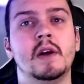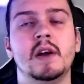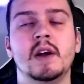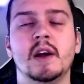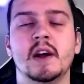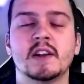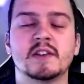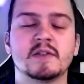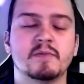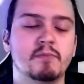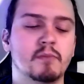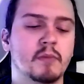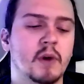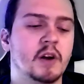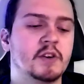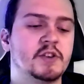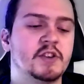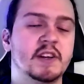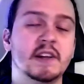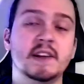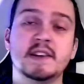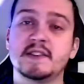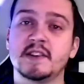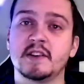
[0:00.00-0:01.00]
it's much
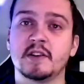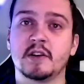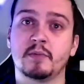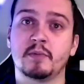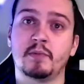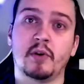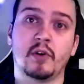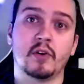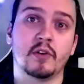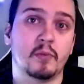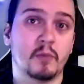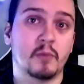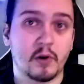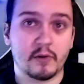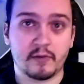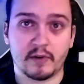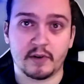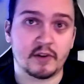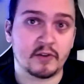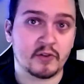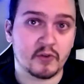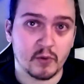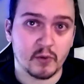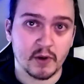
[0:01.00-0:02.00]
easier to pull them over
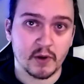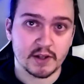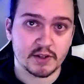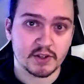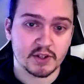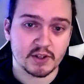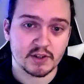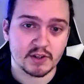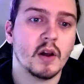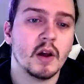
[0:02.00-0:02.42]
to Twitch.